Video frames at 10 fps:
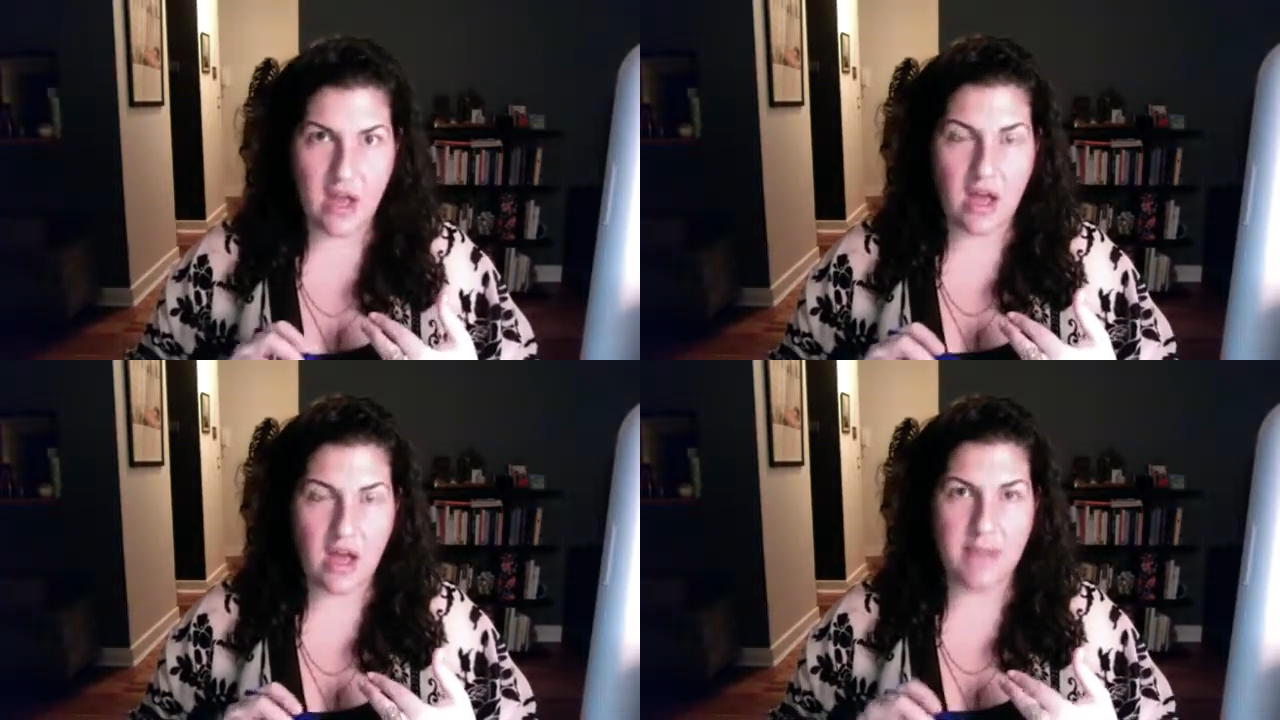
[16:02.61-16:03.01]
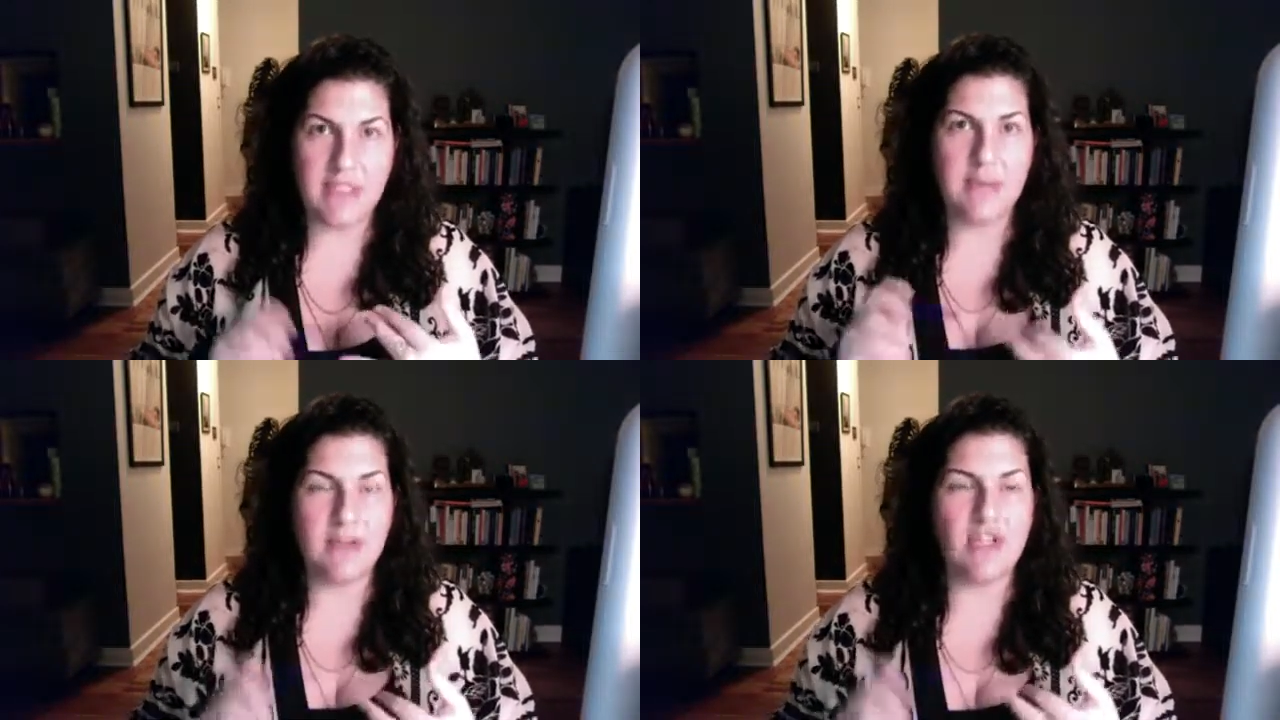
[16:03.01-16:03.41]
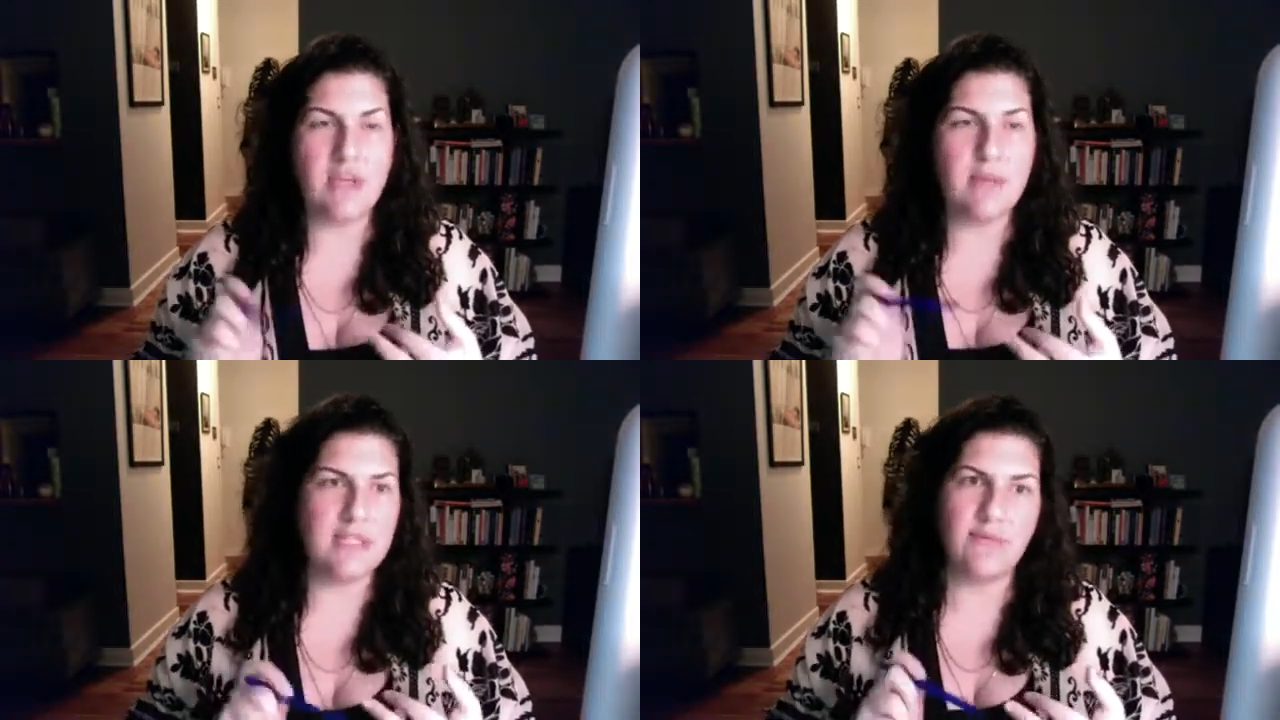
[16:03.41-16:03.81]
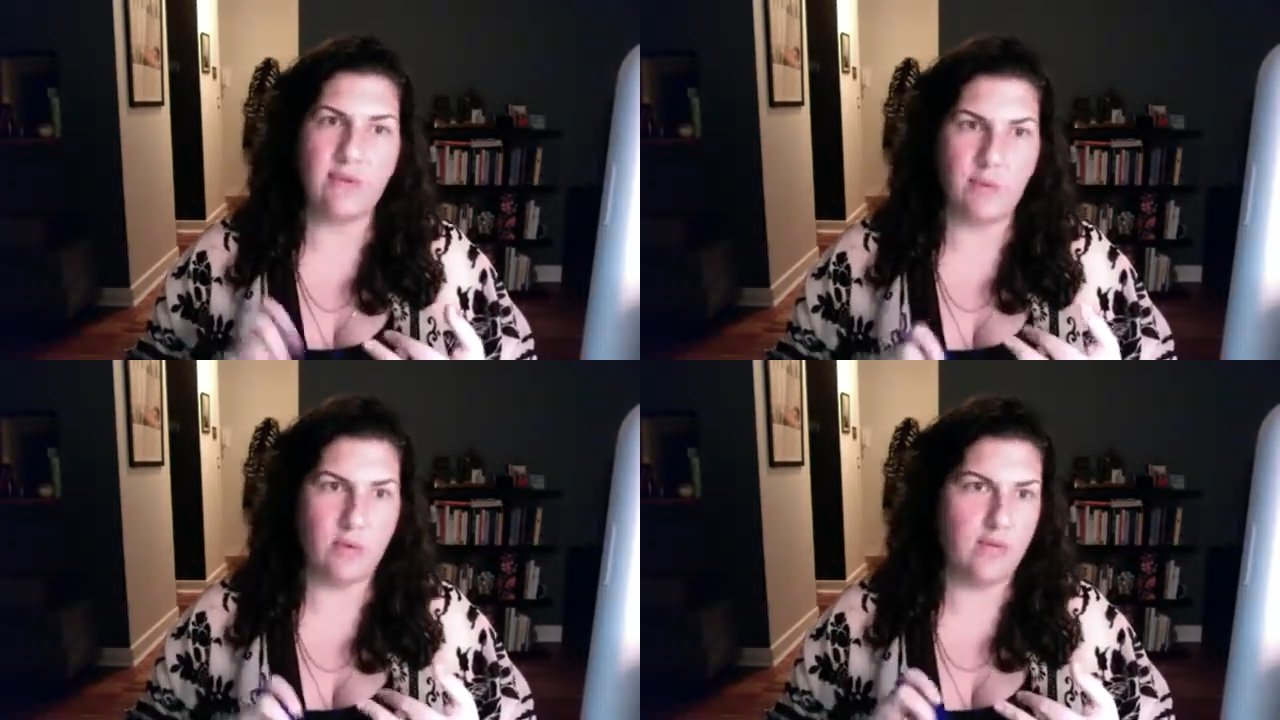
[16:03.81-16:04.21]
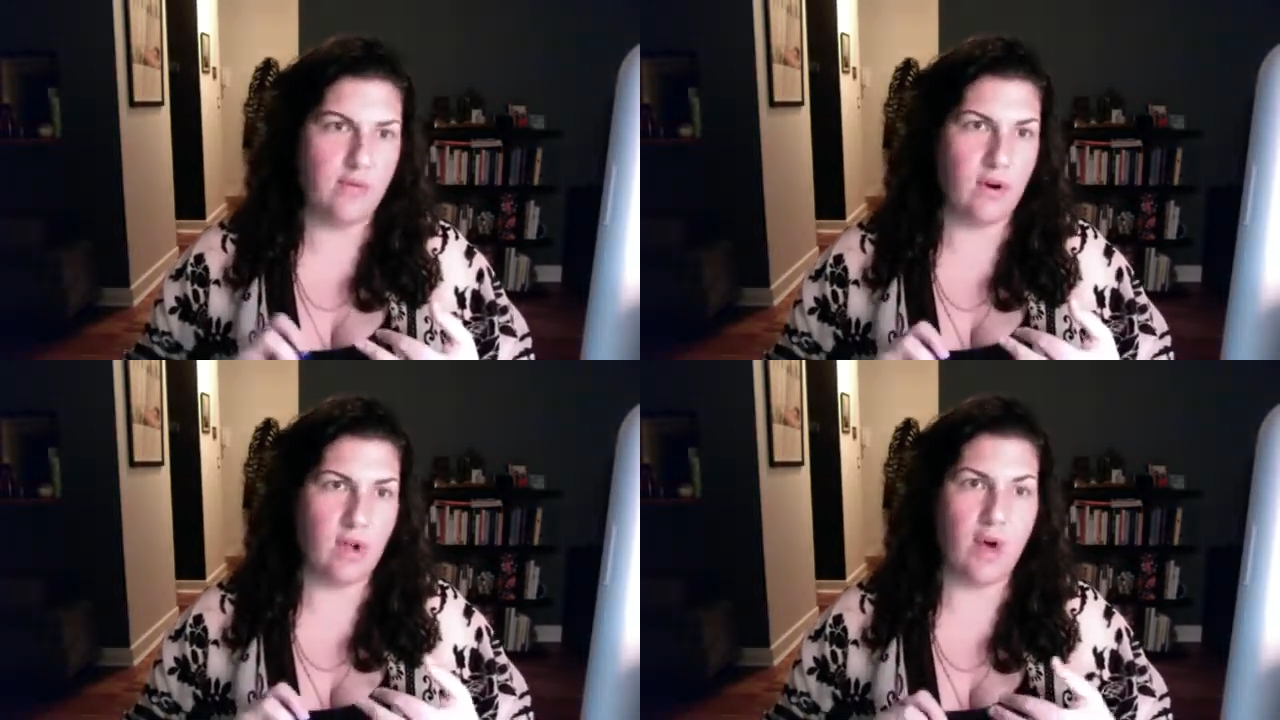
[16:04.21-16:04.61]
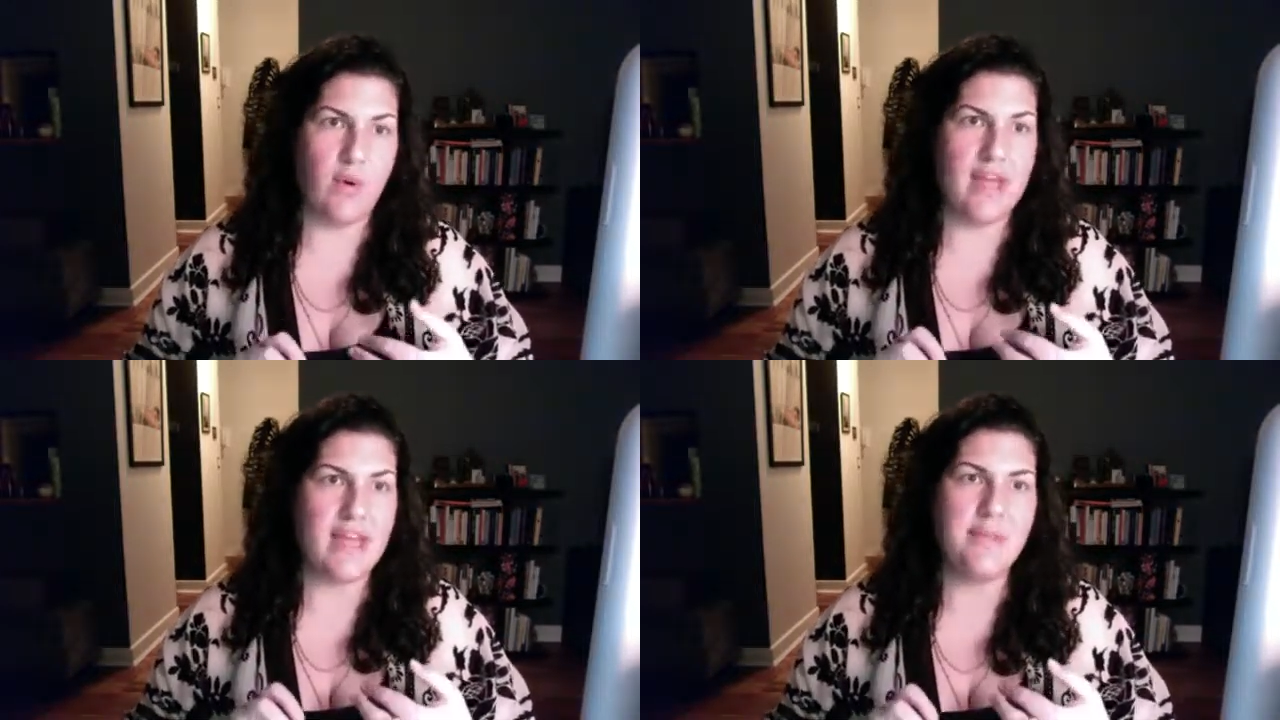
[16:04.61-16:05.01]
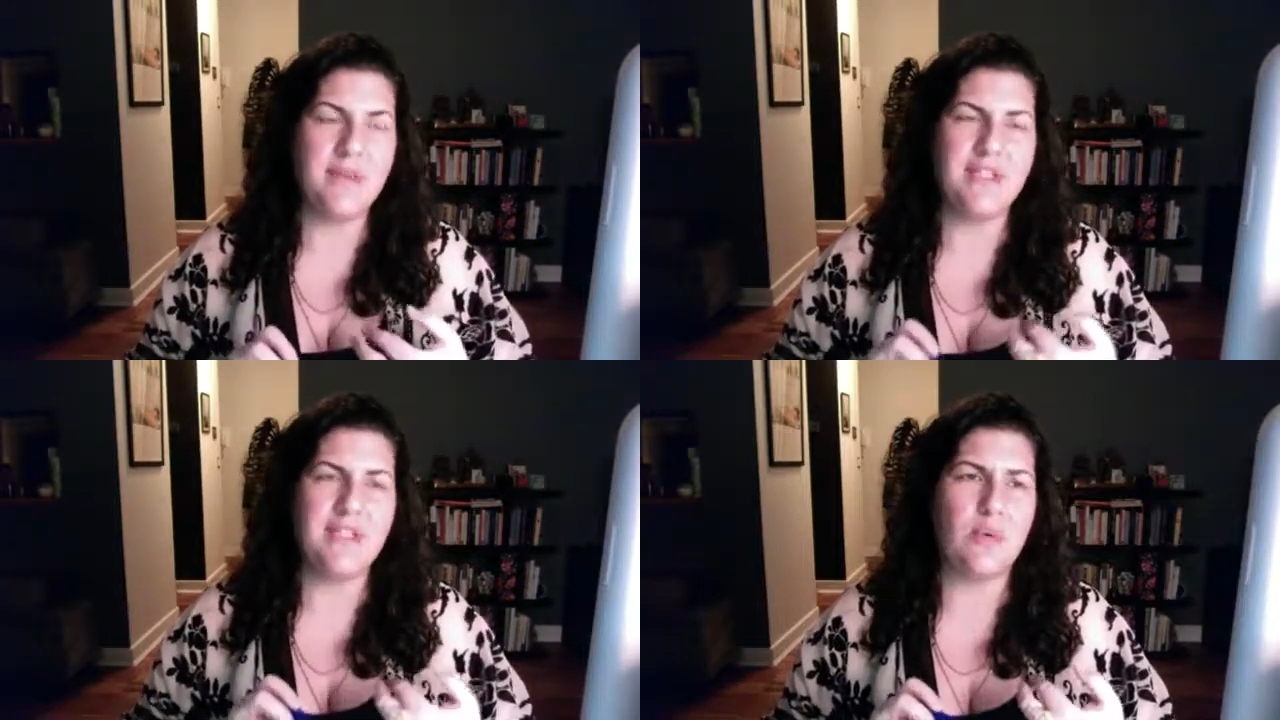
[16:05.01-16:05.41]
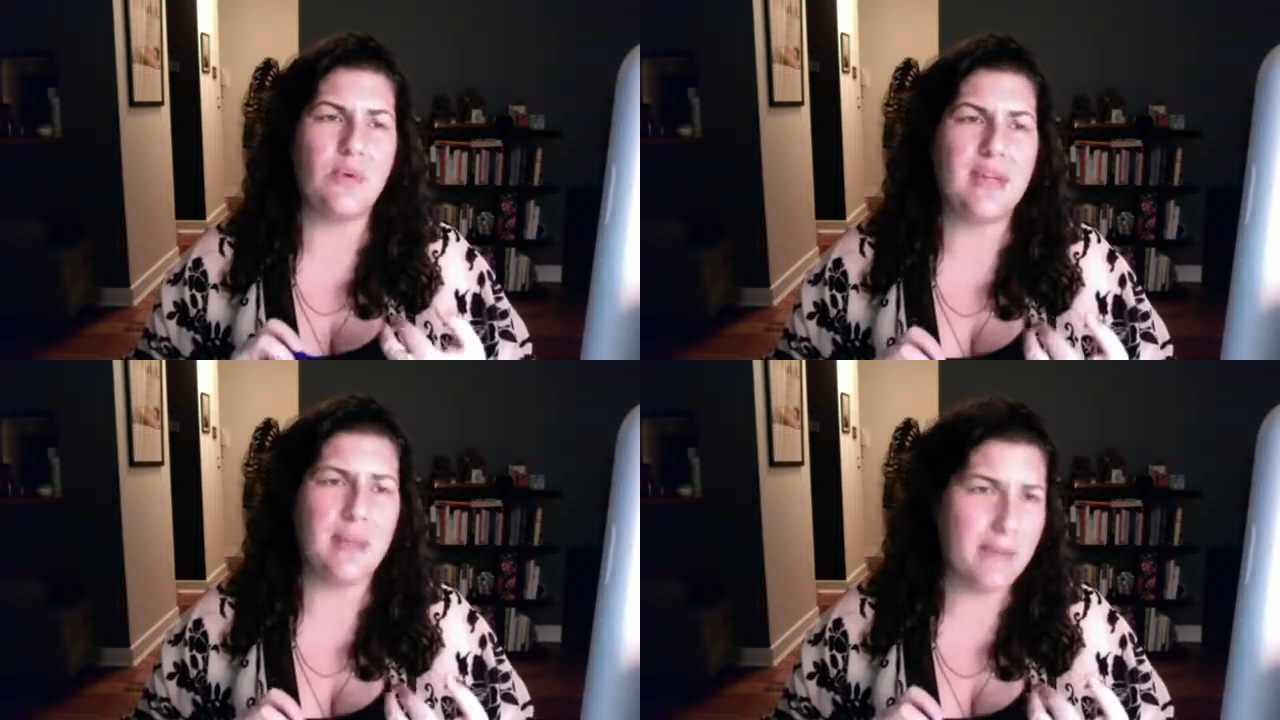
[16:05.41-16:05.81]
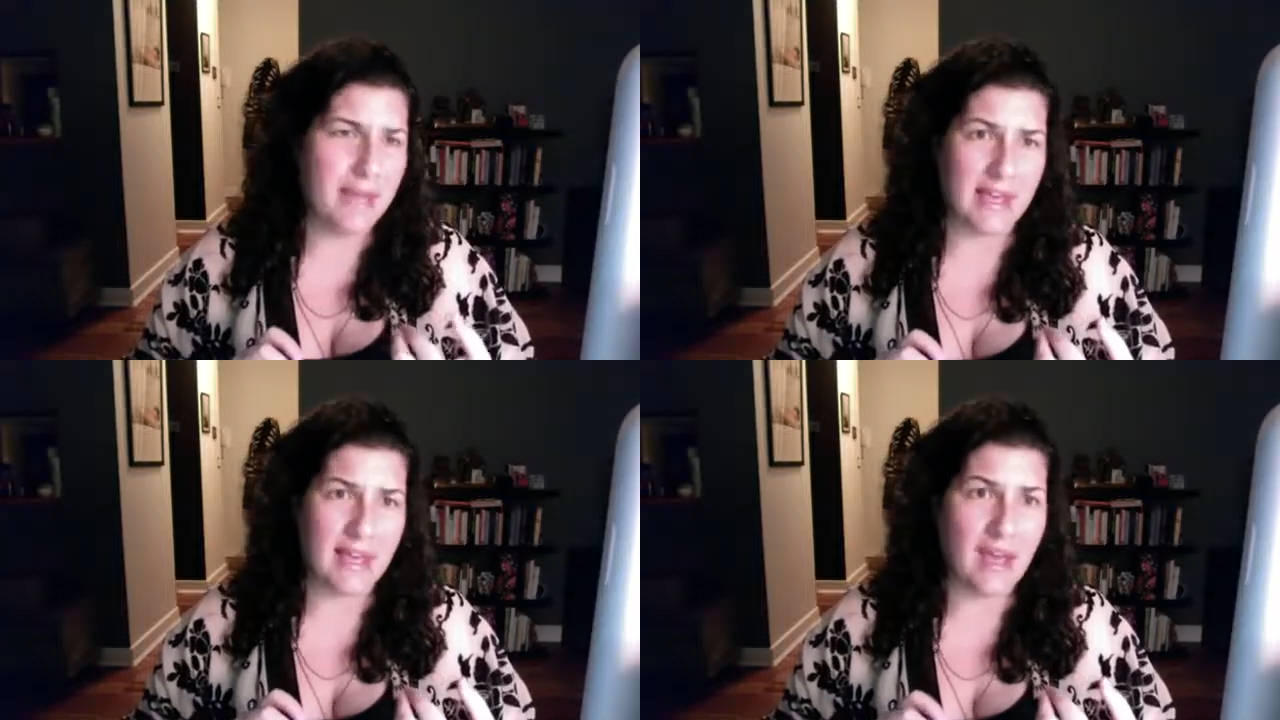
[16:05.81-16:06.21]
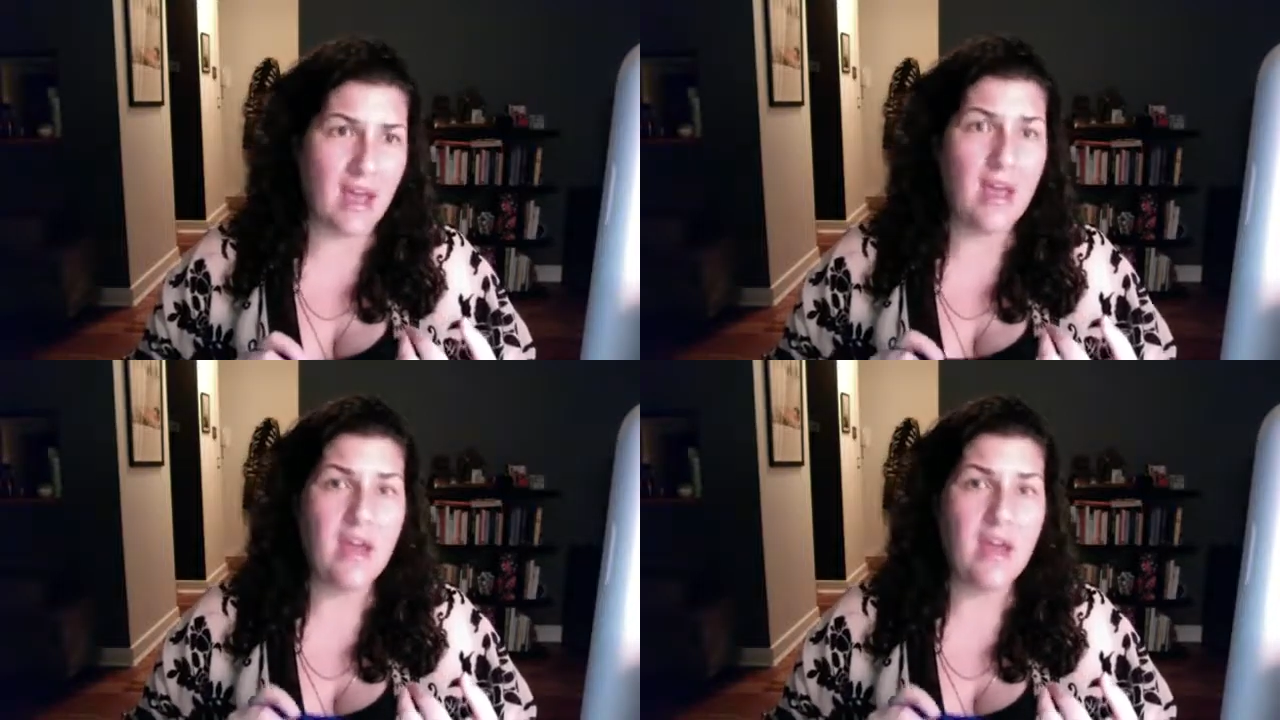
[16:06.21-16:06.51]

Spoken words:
Especially with this full moon in Virgo, it can be so nitpicky.